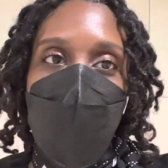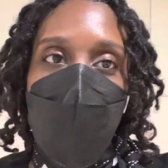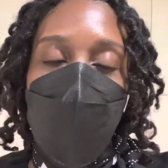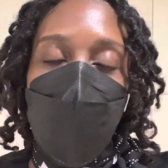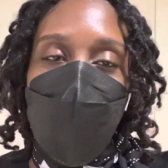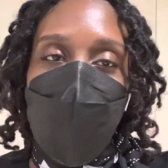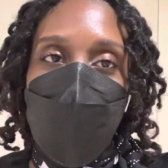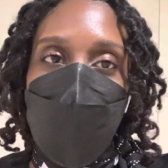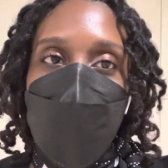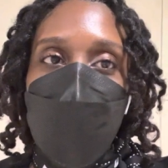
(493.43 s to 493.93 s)

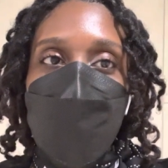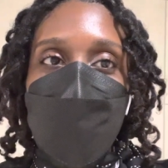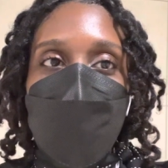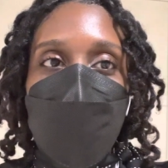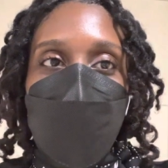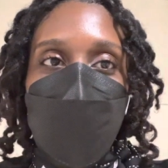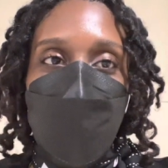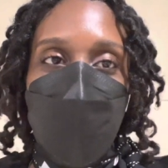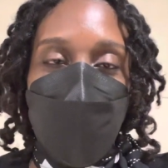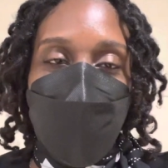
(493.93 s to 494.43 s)
but
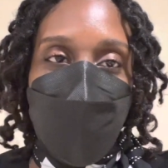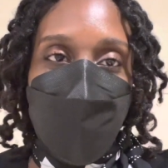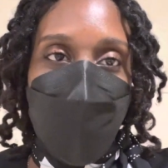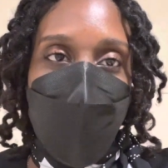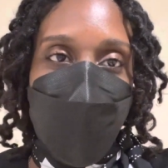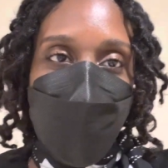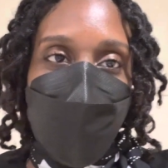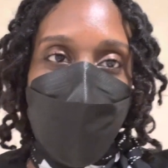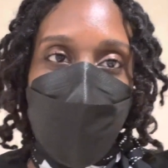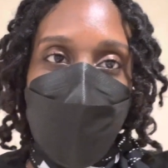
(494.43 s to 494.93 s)
of course my
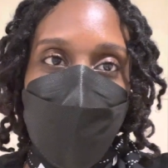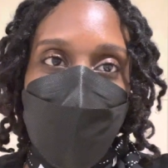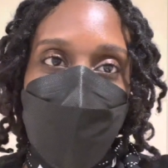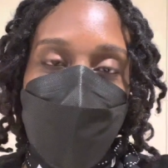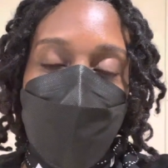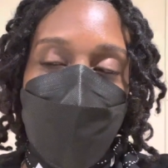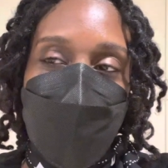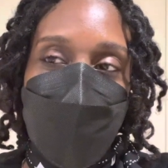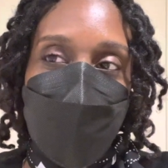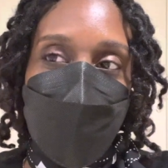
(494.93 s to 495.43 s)
flight
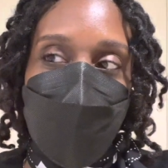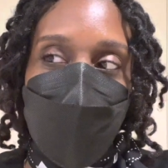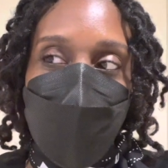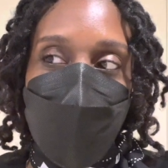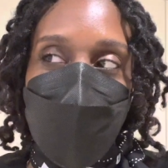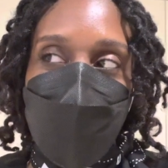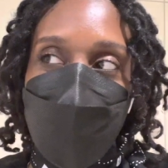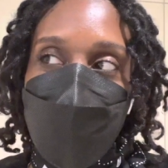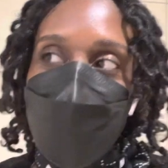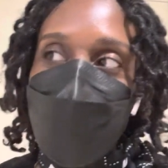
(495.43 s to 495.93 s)
is
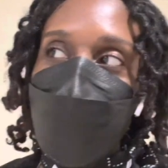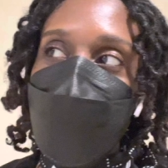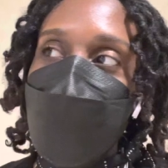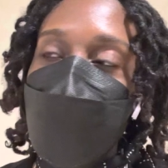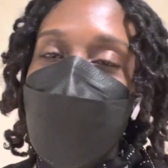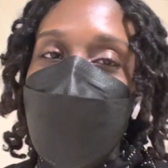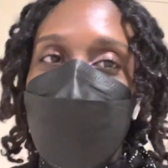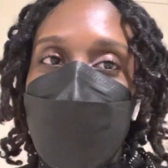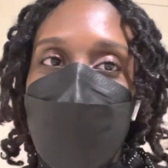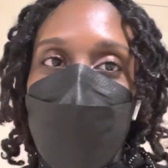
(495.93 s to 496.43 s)
delayed.
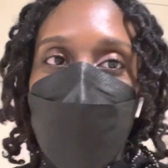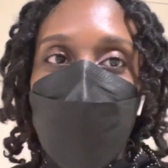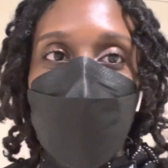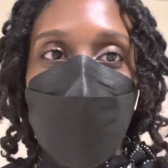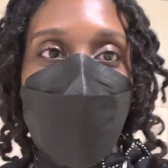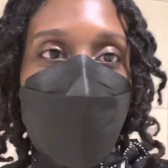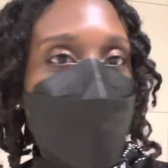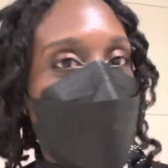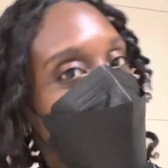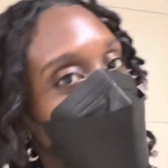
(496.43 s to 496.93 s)

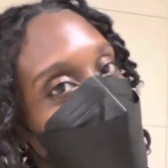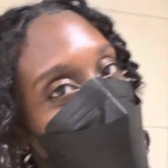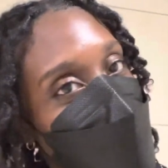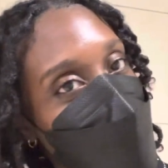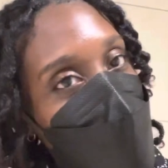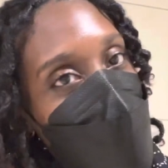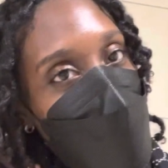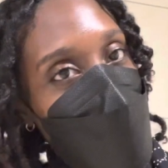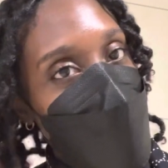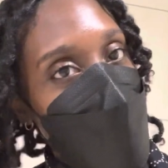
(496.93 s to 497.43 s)
So
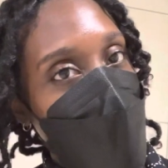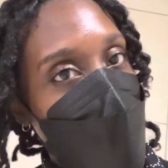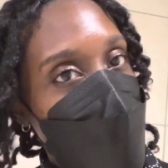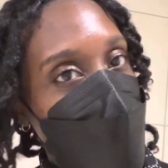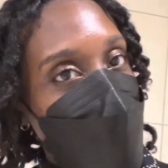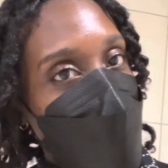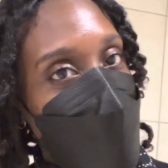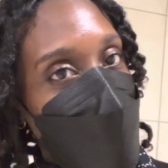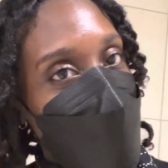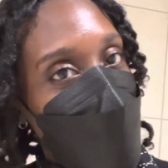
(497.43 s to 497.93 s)
here's my
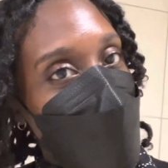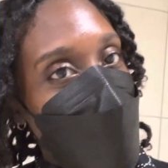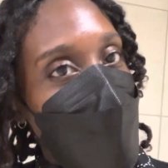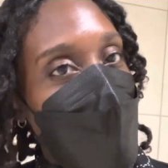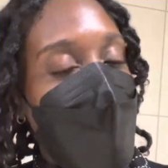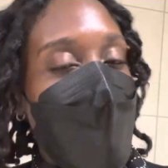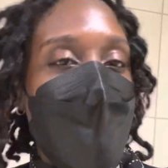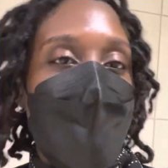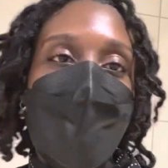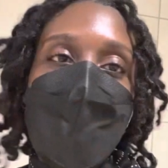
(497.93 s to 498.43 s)
hair.
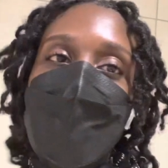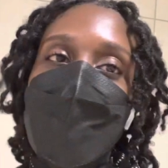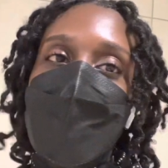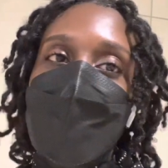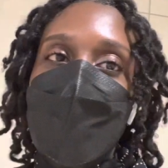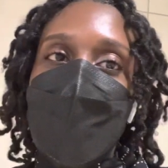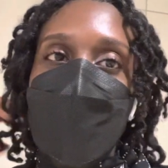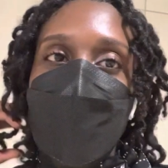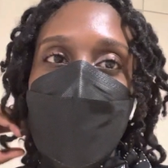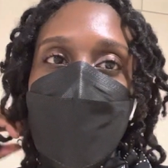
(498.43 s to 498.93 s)

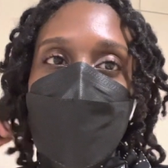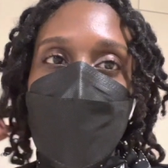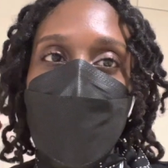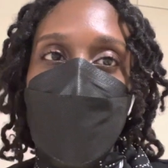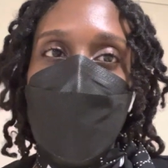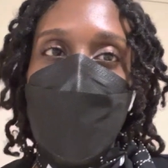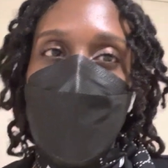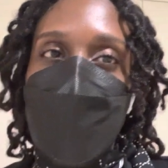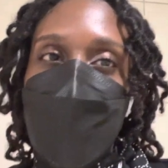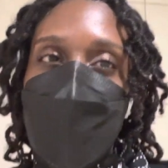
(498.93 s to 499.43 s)
This
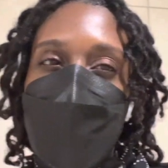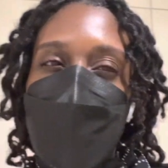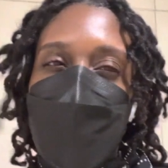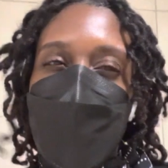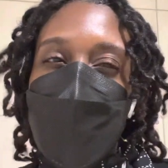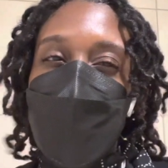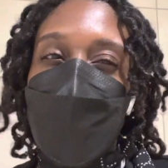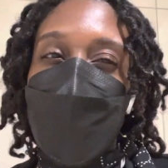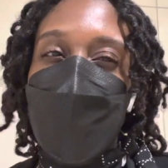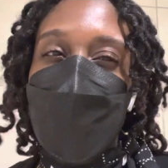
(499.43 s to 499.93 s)

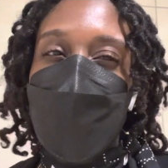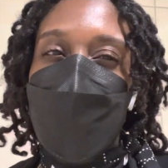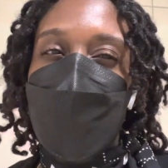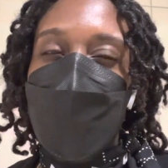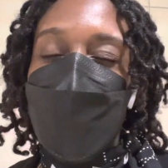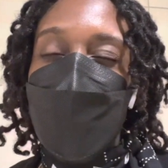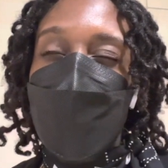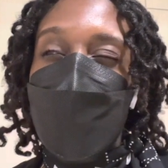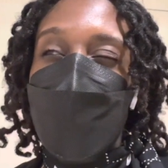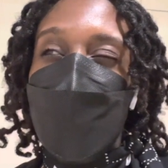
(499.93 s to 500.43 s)
is,
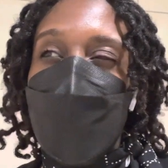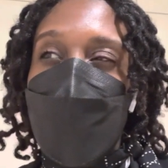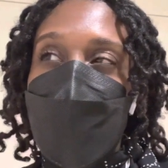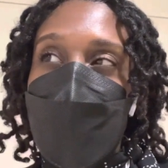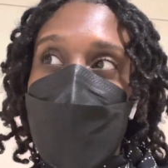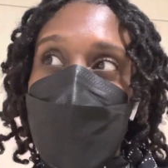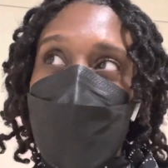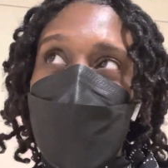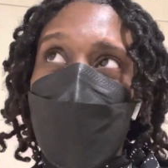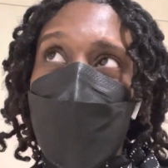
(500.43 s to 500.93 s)
I
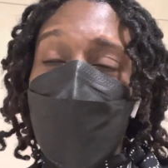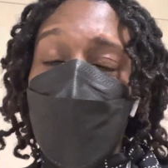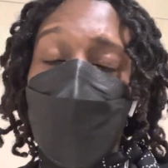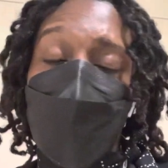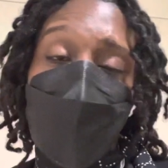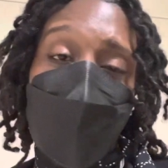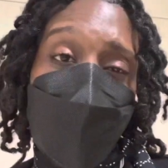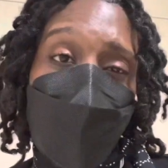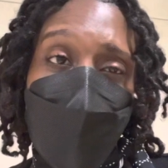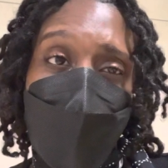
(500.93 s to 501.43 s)
guess,
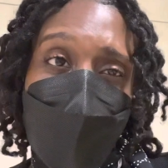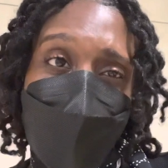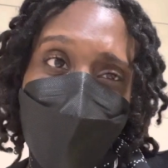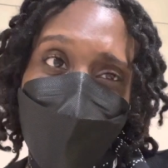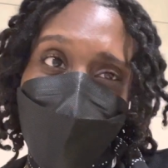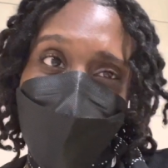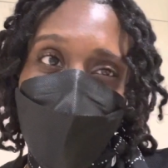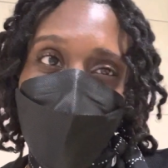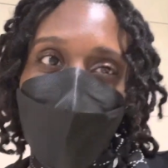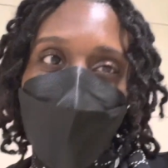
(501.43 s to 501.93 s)
twenty-four
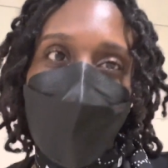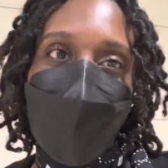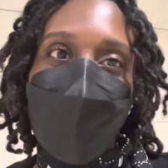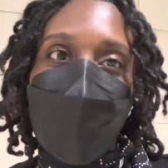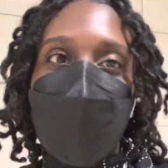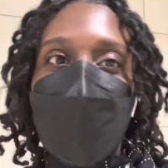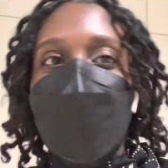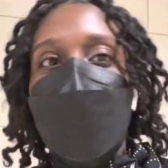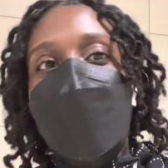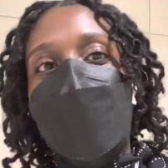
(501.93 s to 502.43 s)
hours
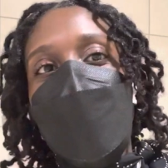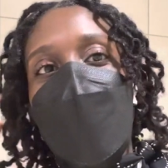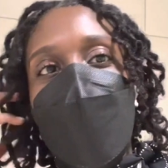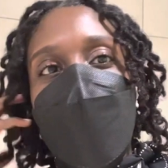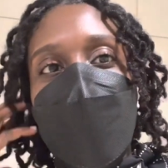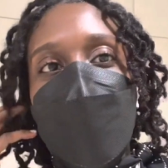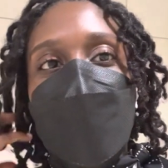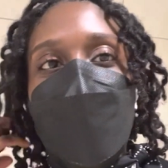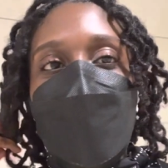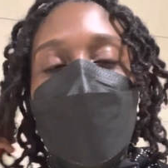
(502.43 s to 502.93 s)
later because
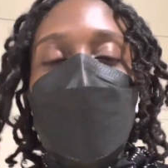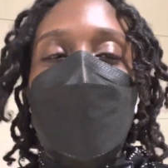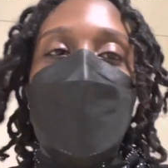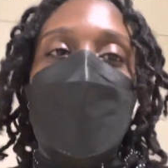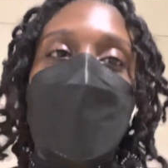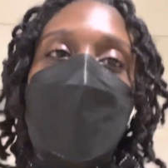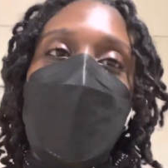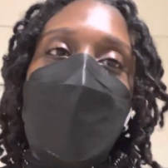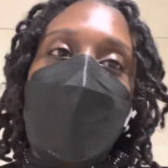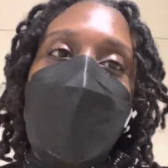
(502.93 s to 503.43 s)
I took the
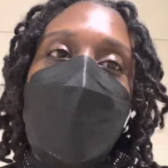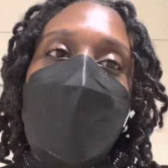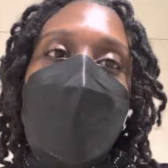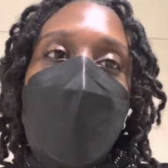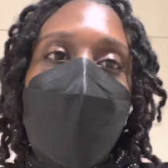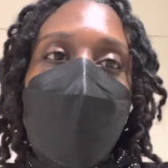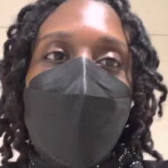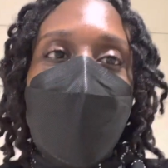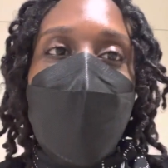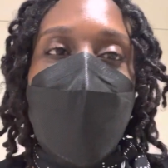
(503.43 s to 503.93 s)
curlers
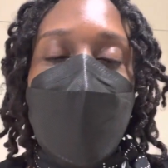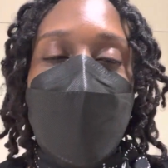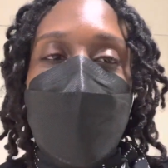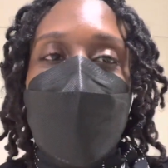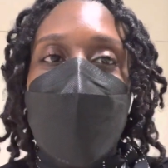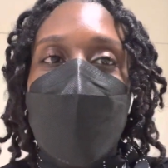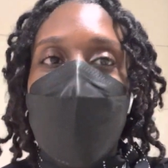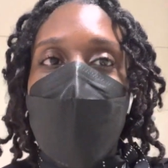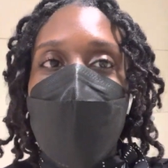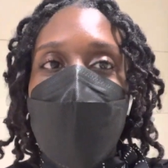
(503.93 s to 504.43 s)
out last
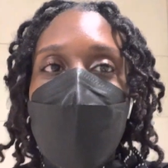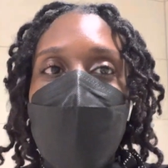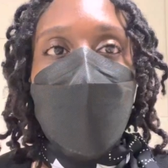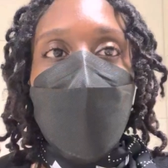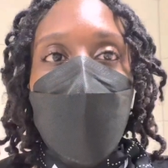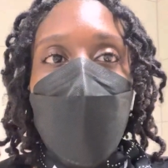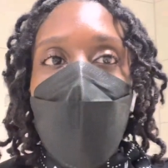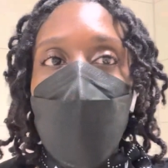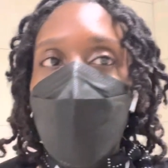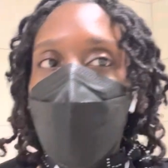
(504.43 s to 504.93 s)
night.
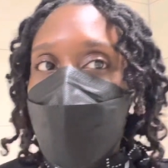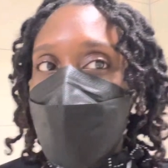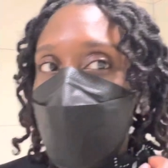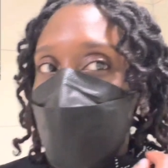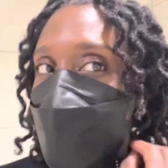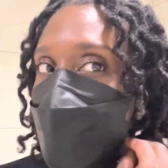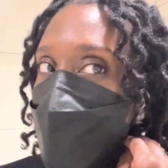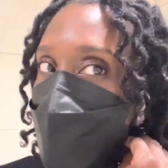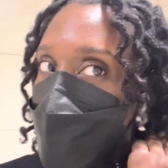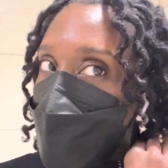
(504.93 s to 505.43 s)
My
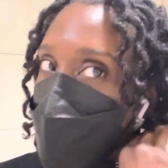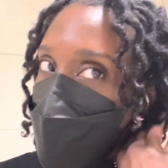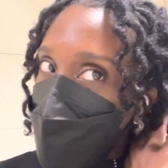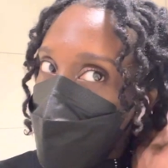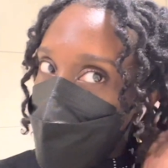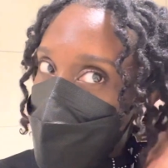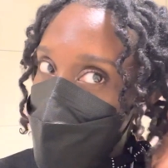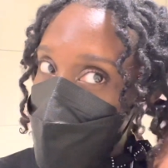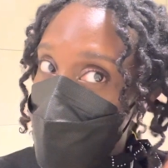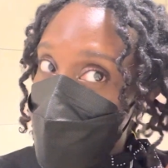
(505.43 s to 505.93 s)
curls
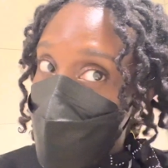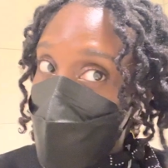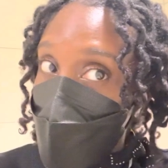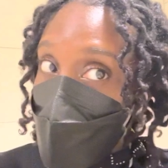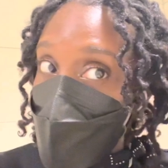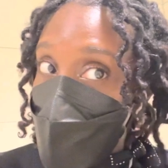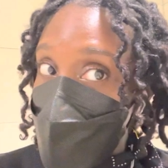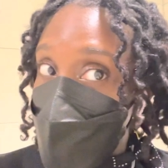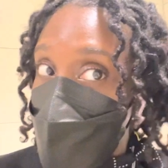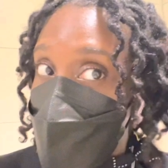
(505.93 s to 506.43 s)
definitely
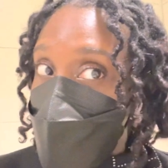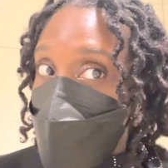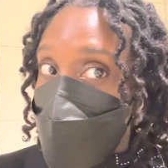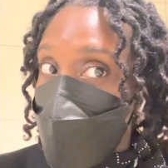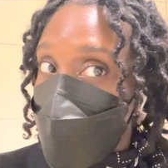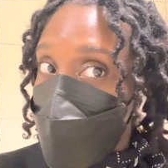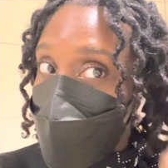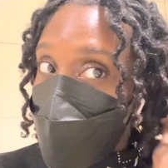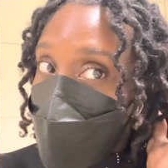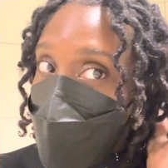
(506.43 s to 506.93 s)
dropped
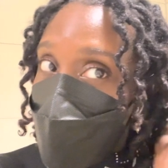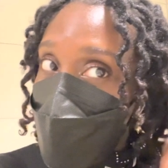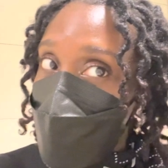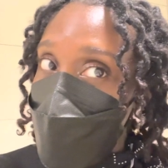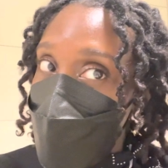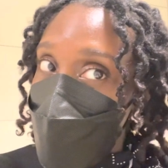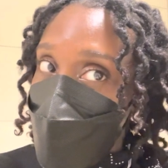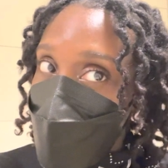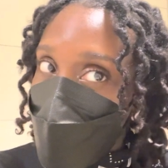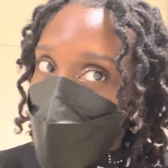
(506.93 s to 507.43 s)
because
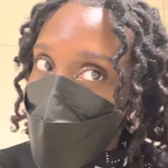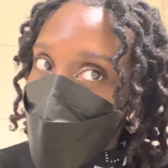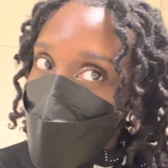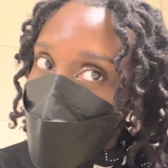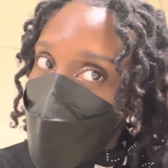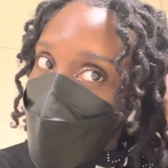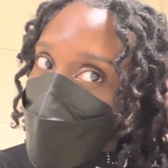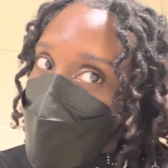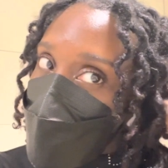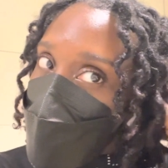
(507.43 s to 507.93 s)
this
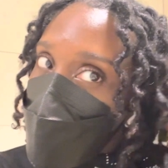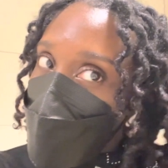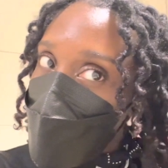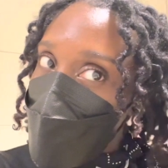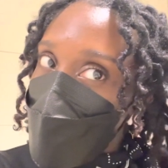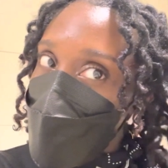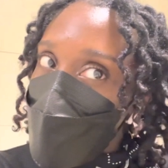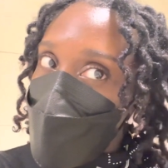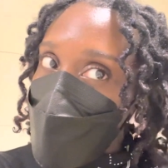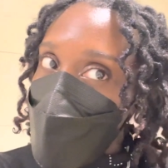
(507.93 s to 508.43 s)
morning they were a
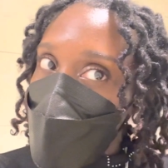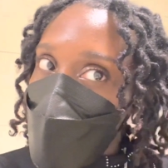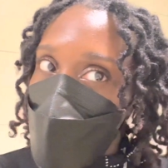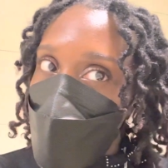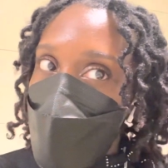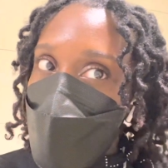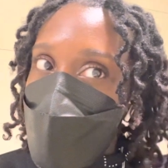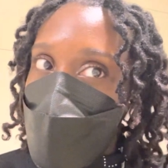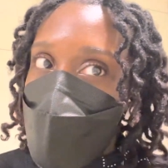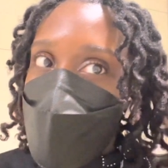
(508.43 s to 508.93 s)
little bit more
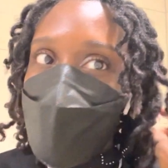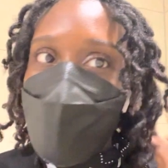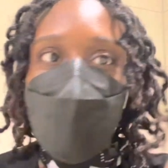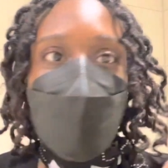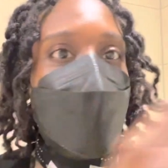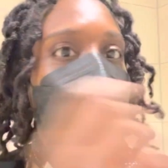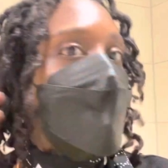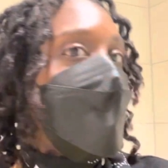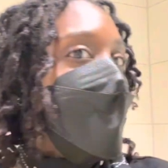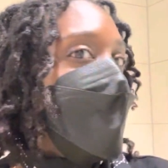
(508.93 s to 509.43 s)
tighter